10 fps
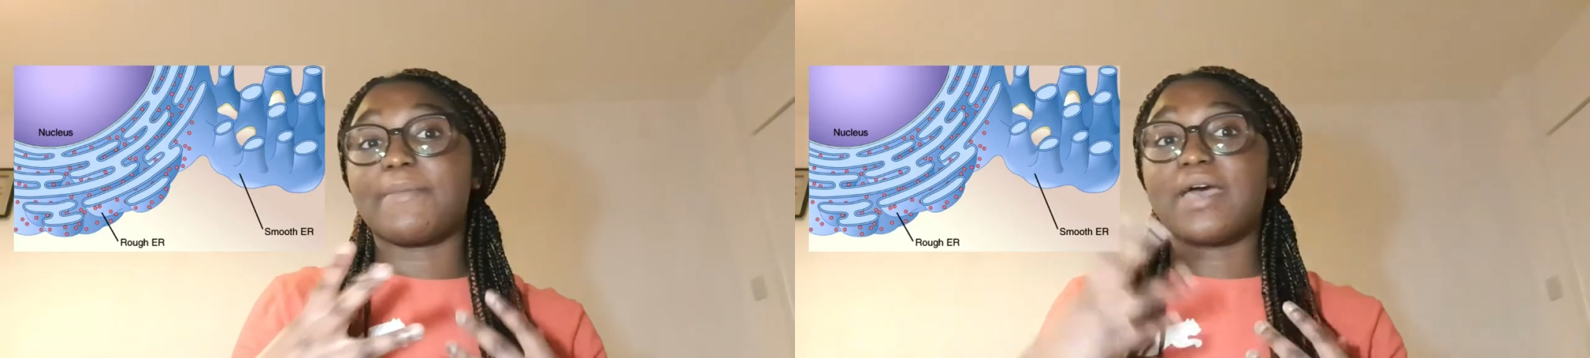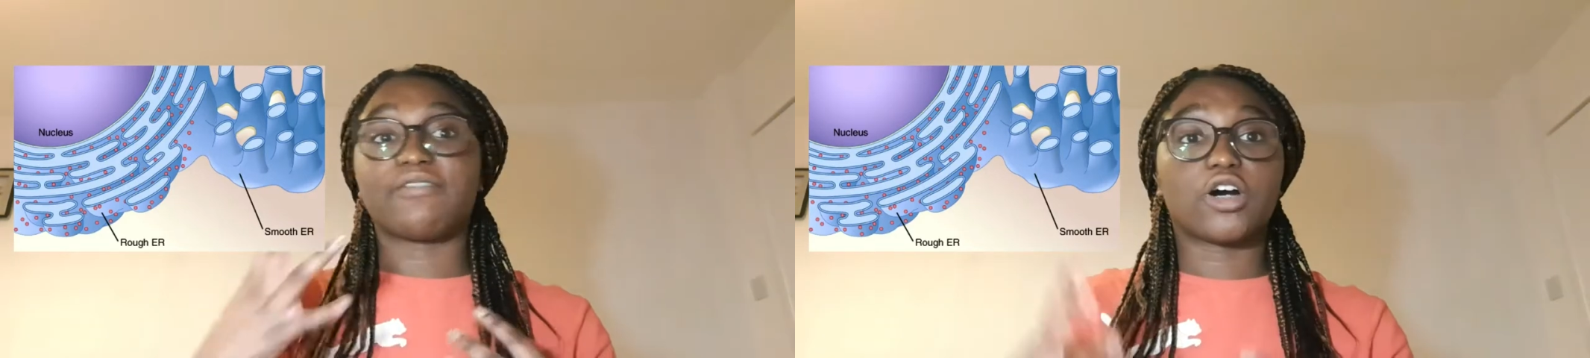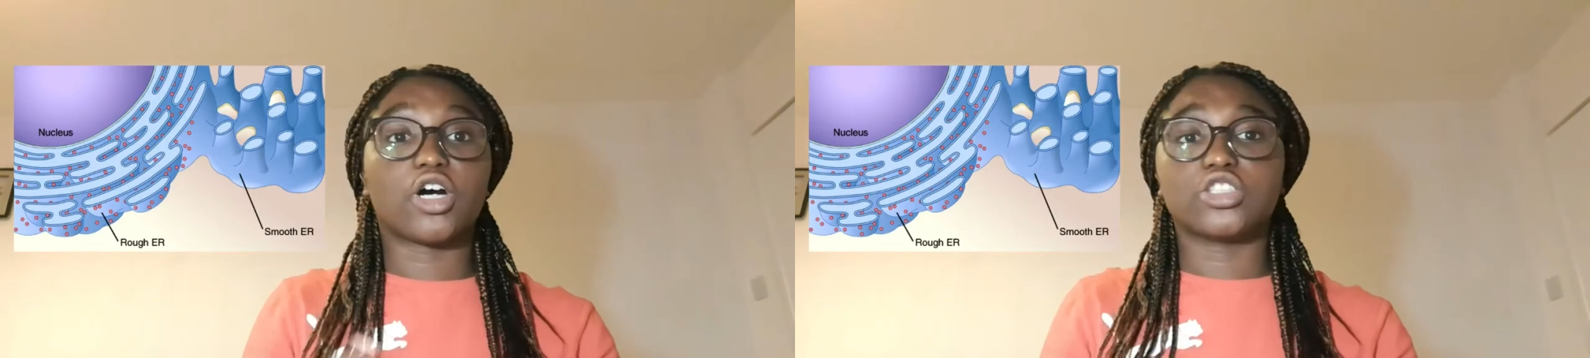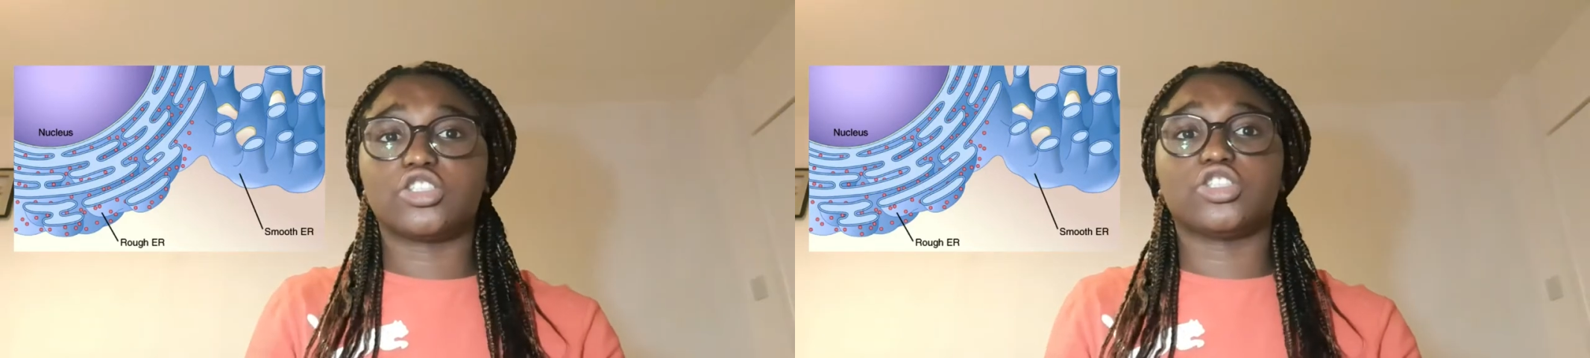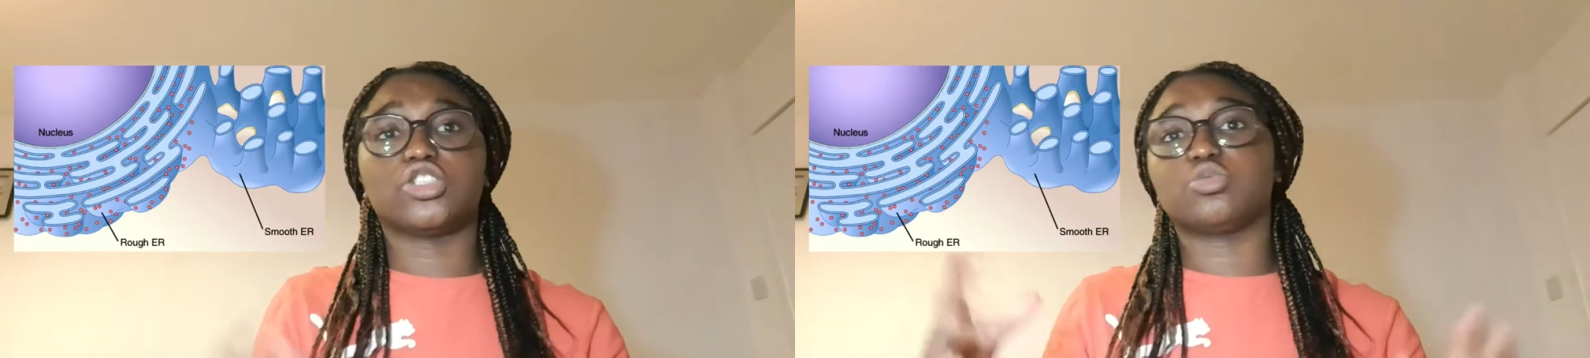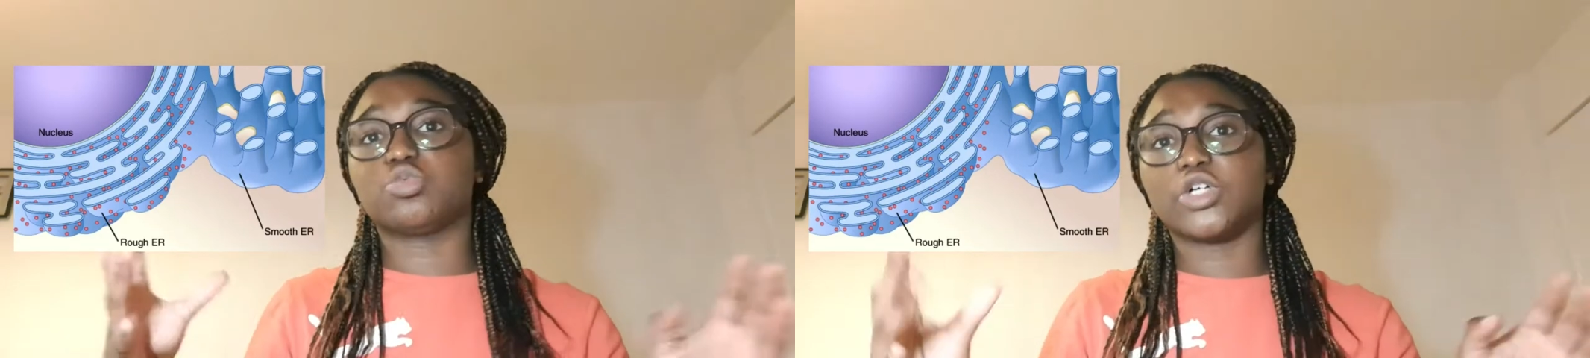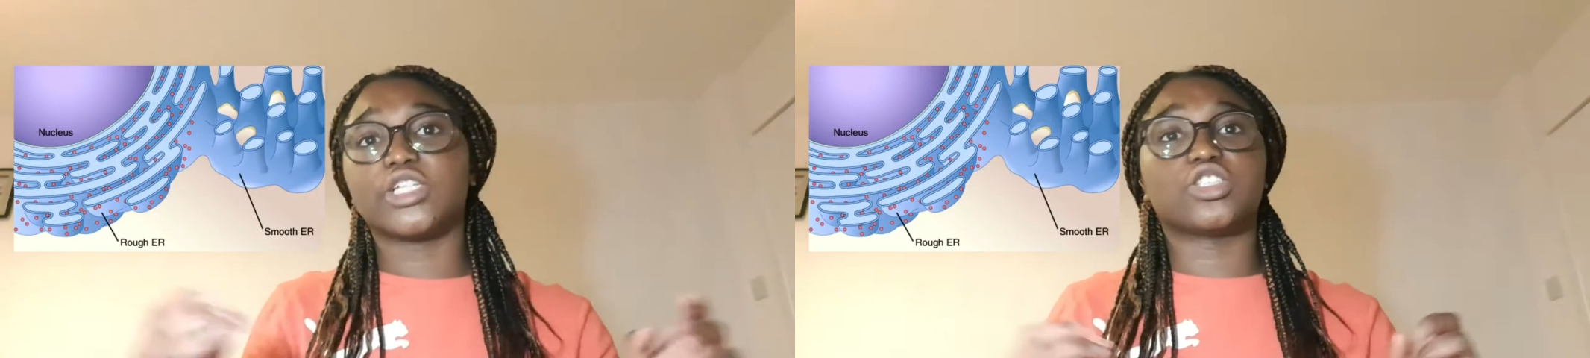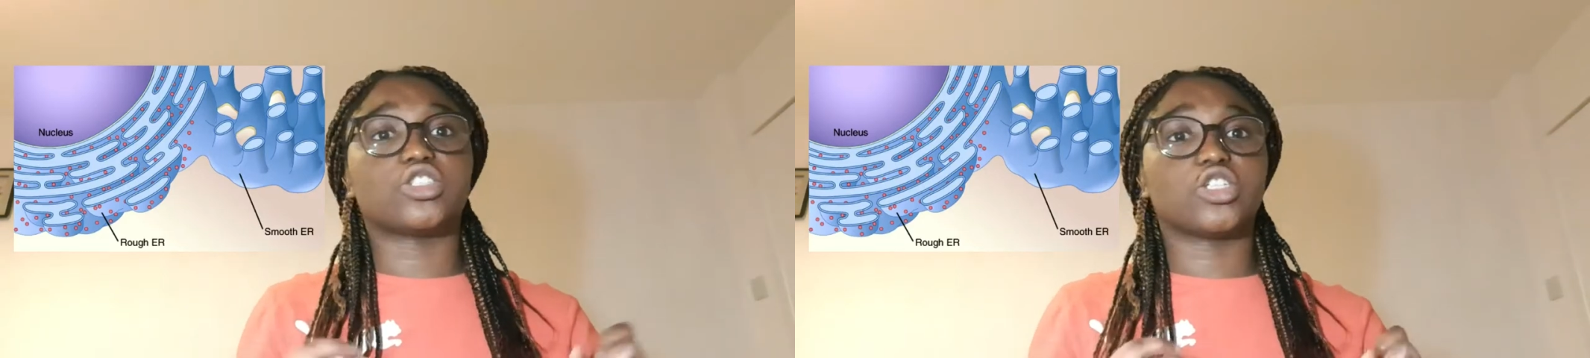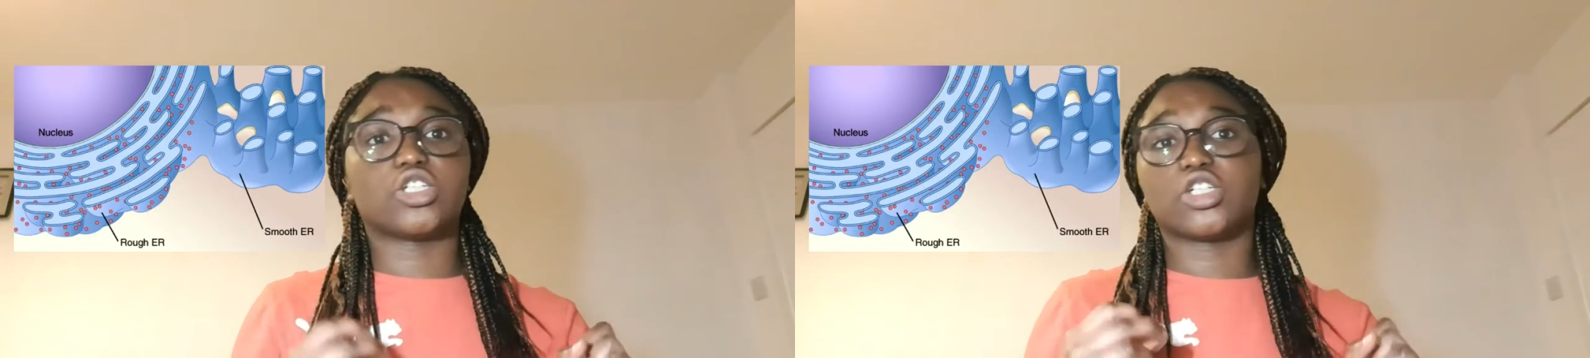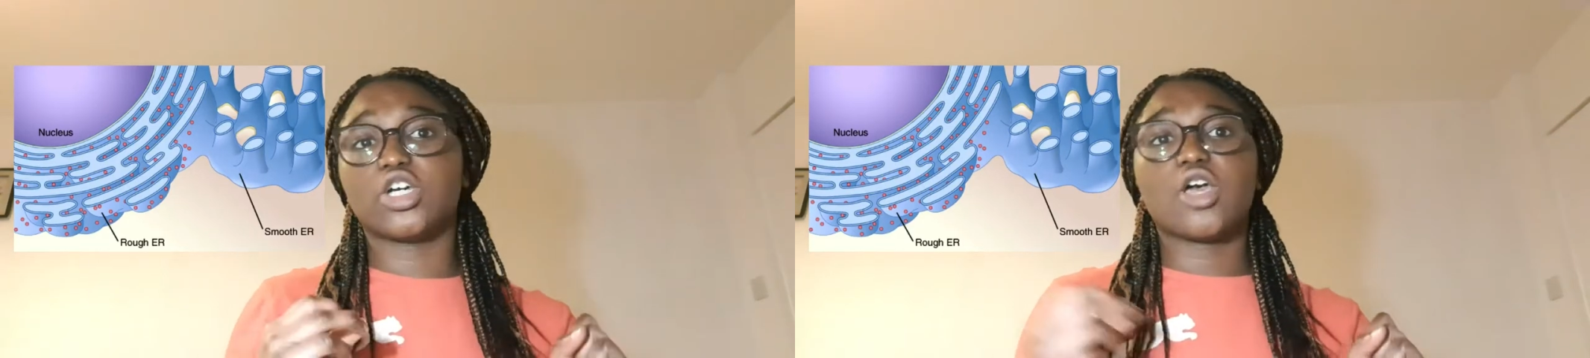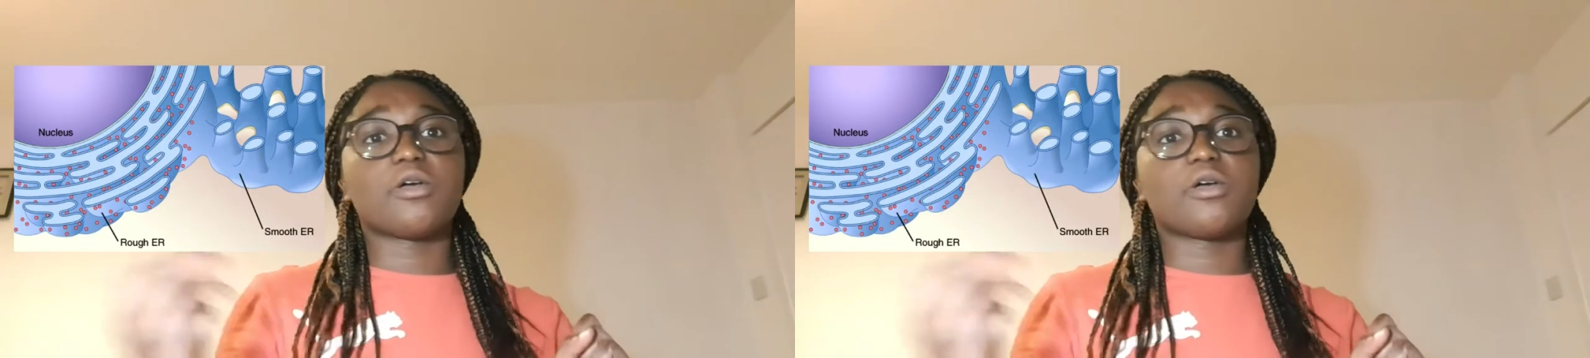ever asks you what is the